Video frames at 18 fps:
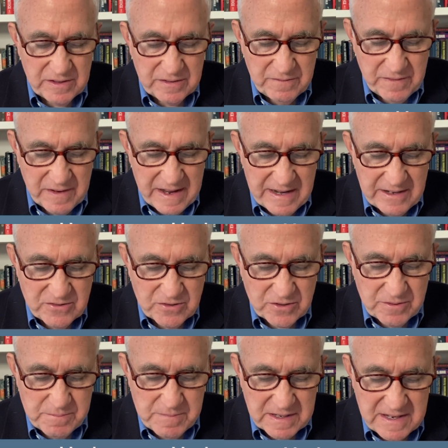
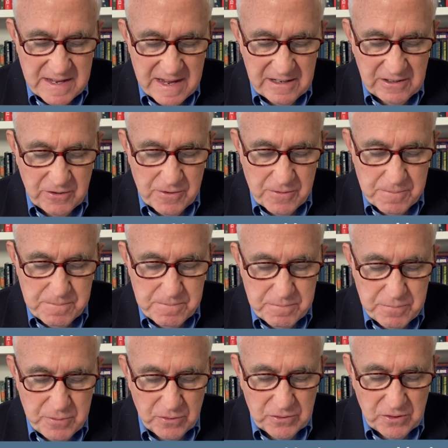advisor, Mikhailo
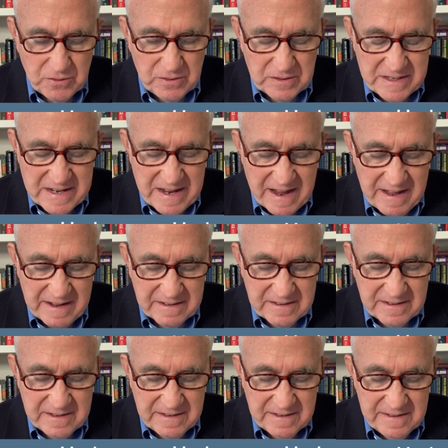
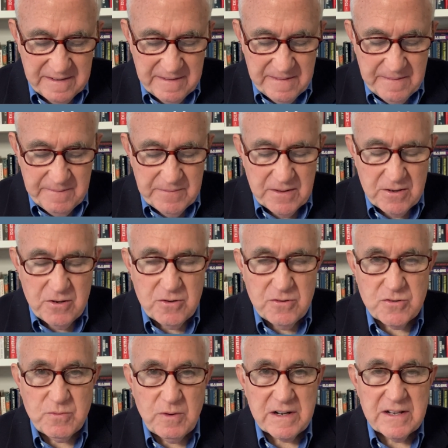Podolyak,
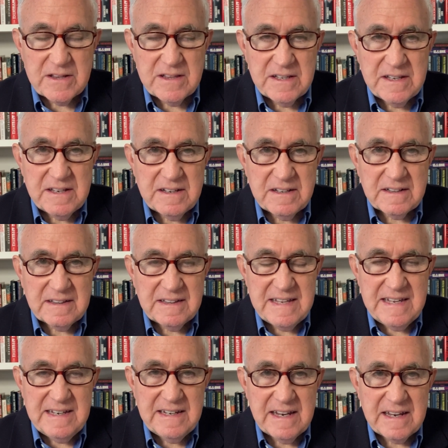who's one of the
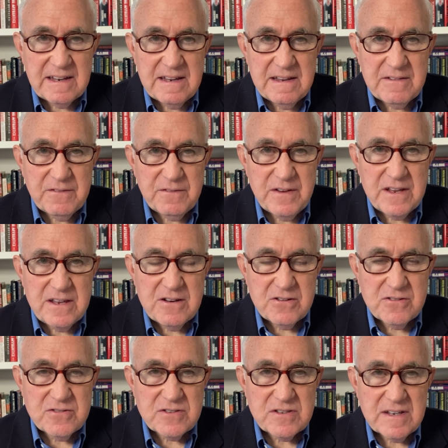leading
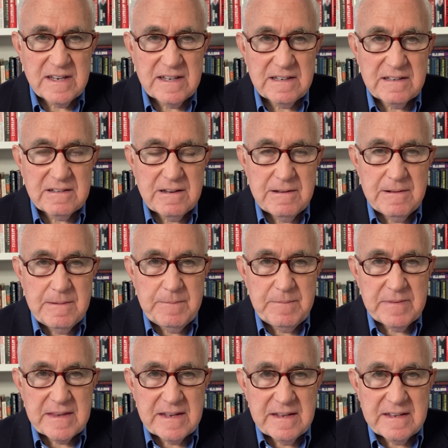figures in
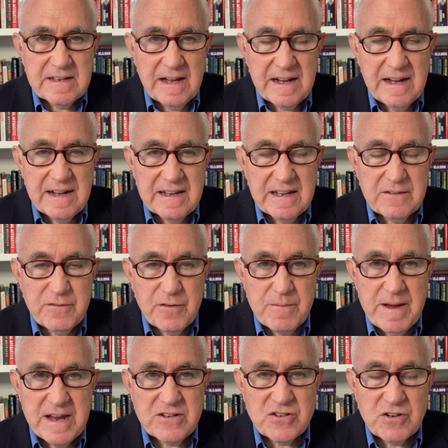uh,
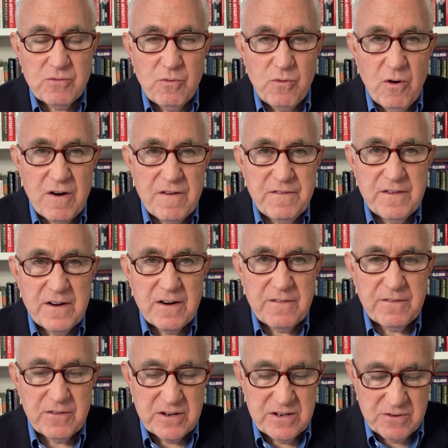information warfare
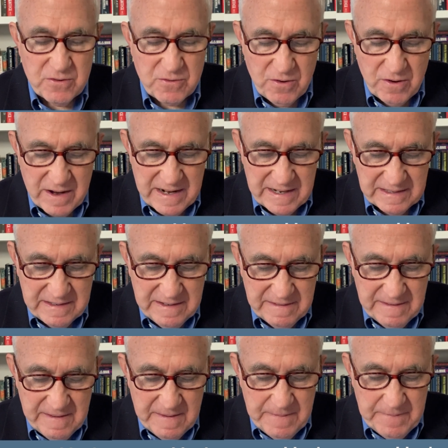for Ukraine,
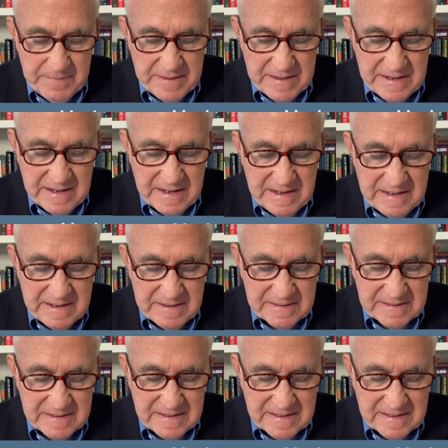uh,